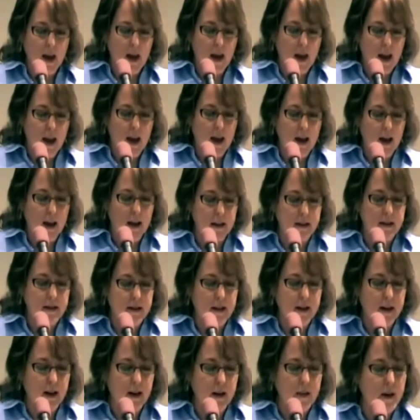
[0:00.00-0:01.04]
And
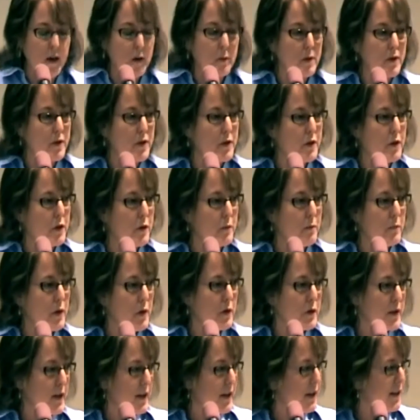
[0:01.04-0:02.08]
there was new
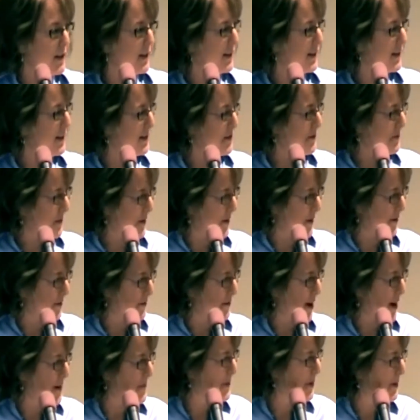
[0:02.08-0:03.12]
music with a
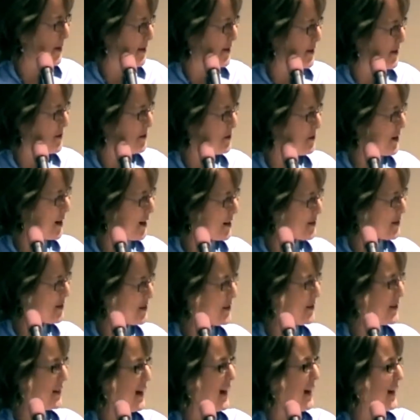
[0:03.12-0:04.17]
fabulous
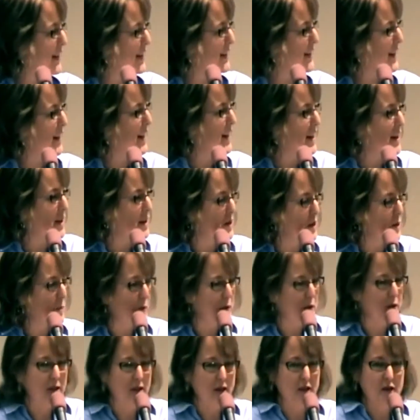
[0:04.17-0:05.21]
director and new
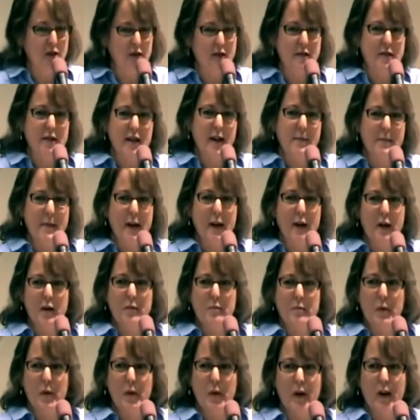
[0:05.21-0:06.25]
musicians coming on
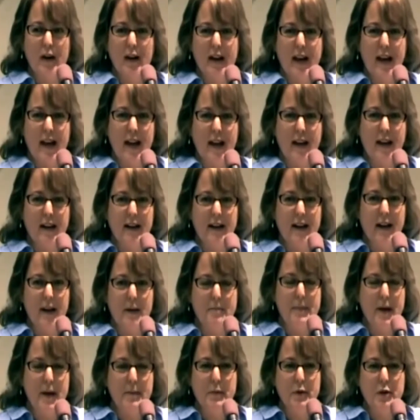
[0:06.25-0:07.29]
board, and
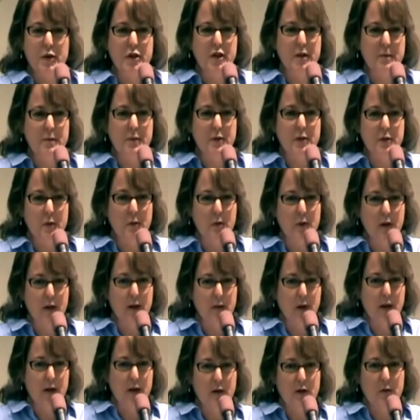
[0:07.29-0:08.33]
membership
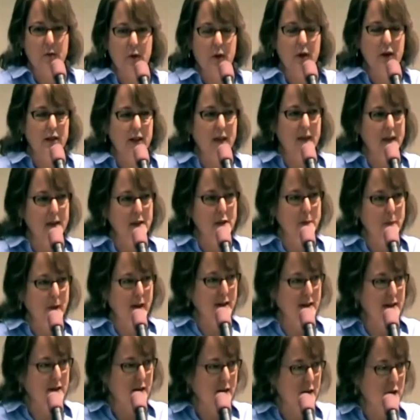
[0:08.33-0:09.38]
soared. You weren't in the
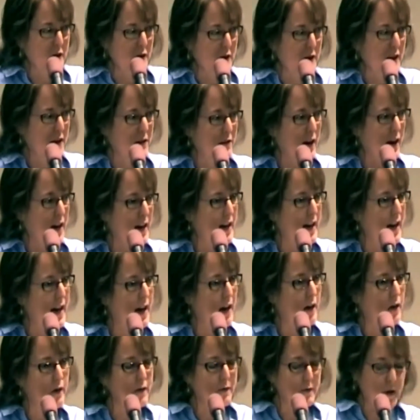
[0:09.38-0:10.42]
space that you're in right
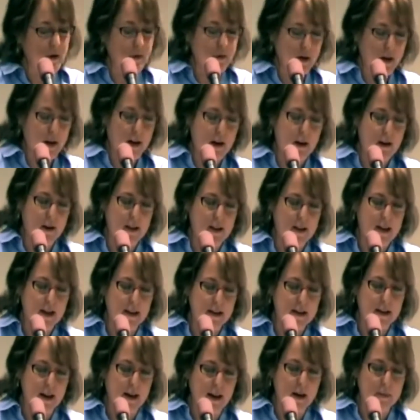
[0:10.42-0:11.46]
now if you were here at that
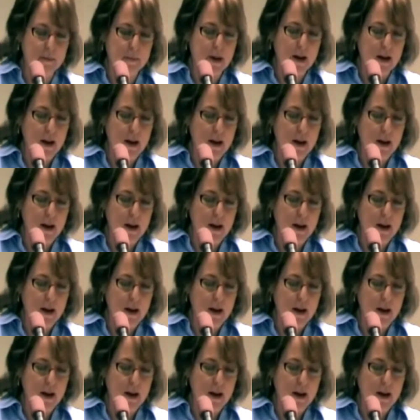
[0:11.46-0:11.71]
time.